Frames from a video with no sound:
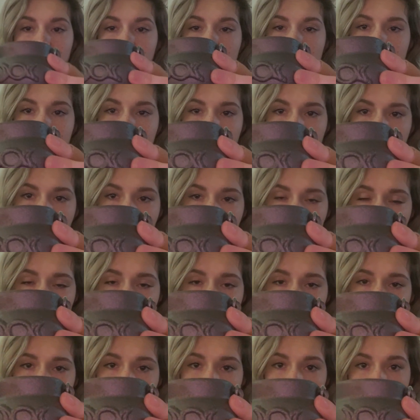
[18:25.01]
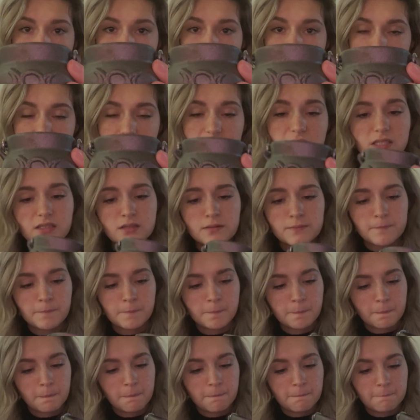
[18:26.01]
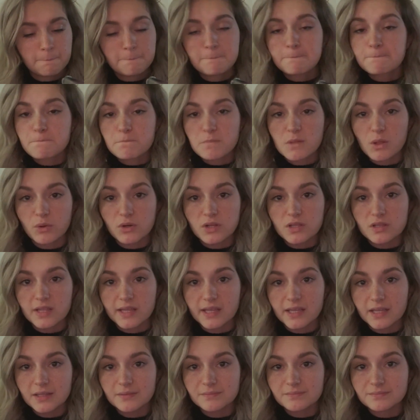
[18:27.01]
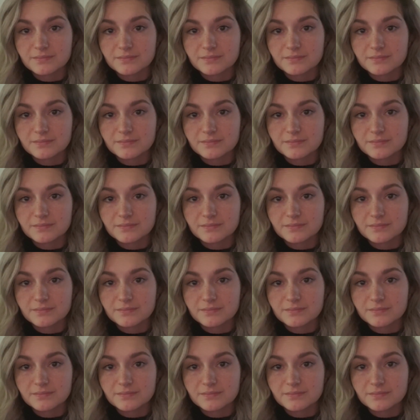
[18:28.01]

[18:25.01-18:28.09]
Very cute. I love it. What do you think?